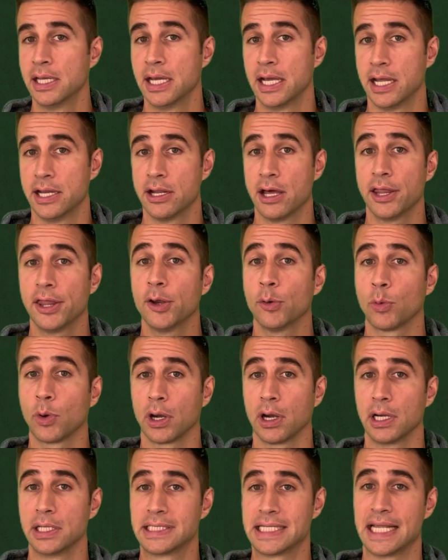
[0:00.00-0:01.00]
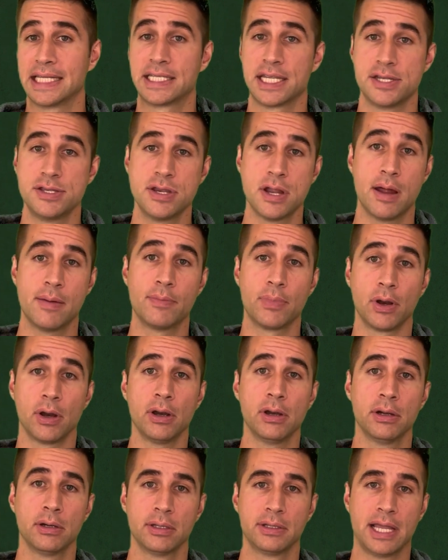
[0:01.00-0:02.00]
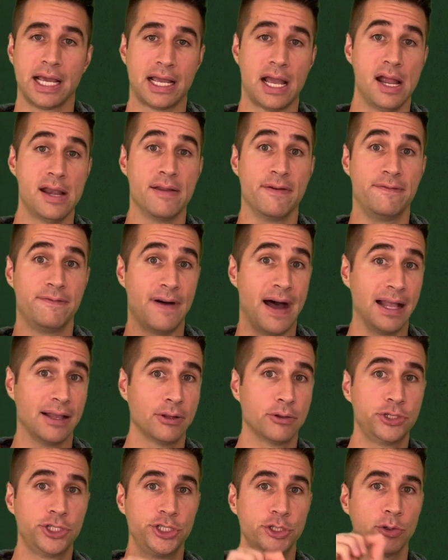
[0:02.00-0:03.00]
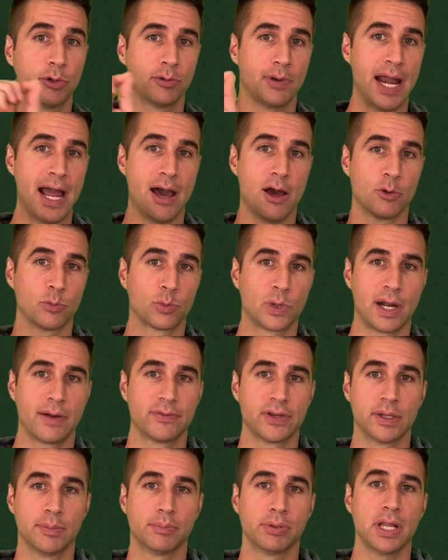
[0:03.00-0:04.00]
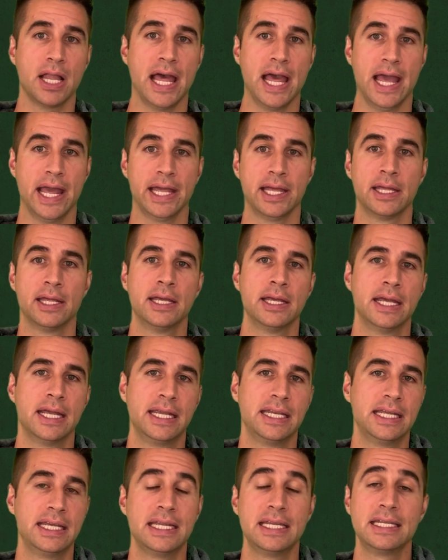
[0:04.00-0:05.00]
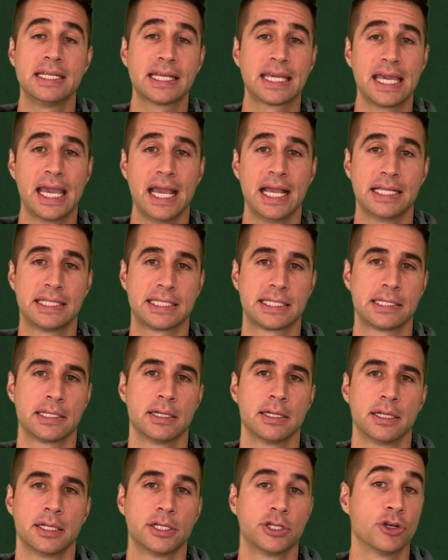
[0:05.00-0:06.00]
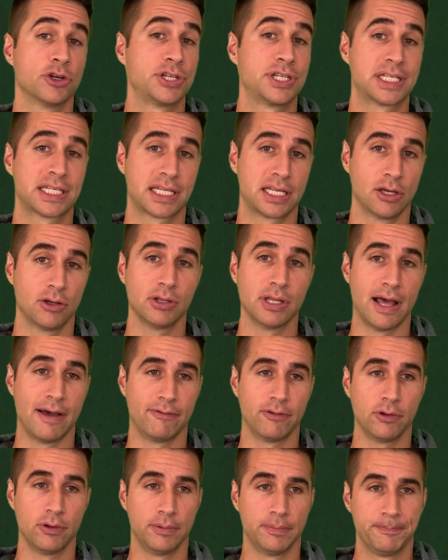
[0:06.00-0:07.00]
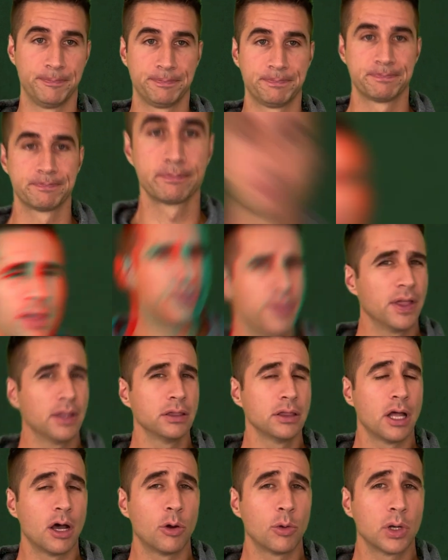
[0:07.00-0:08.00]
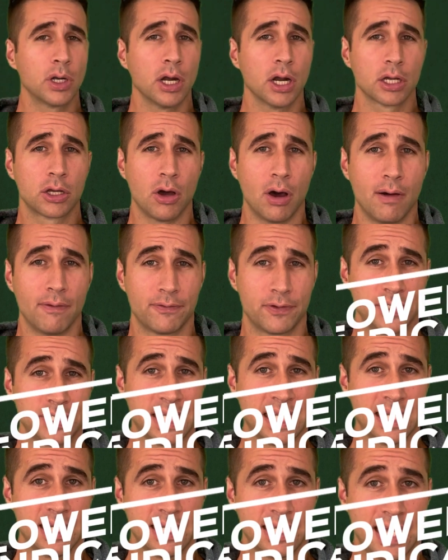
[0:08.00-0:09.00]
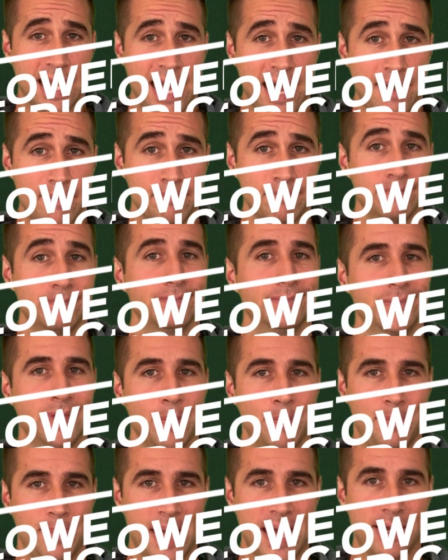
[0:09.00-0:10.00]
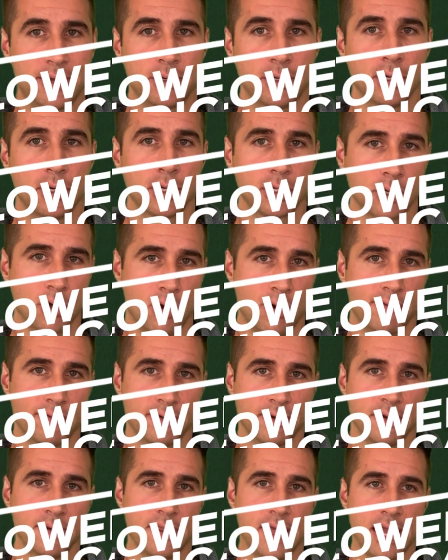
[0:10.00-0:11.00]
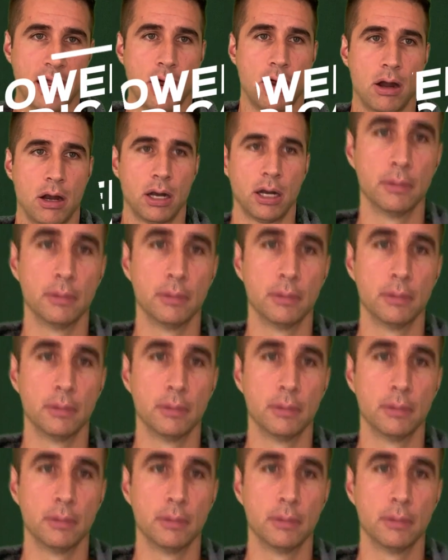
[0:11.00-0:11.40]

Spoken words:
In other words, it's a number that kind of follows you around wherever you play, and it indicates your skill level. The lower a golfer's handicap, the better a golfer they are.